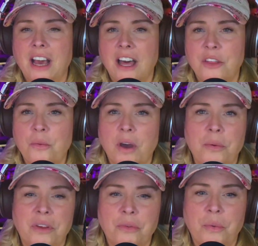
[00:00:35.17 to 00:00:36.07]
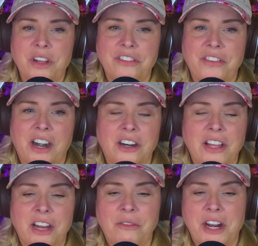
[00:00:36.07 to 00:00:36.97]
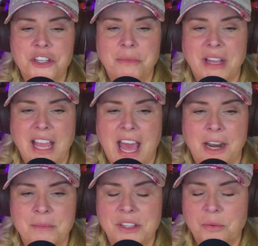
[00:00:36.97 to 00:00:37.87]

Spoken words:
the one with Will Ferrell and Rachel McAdams.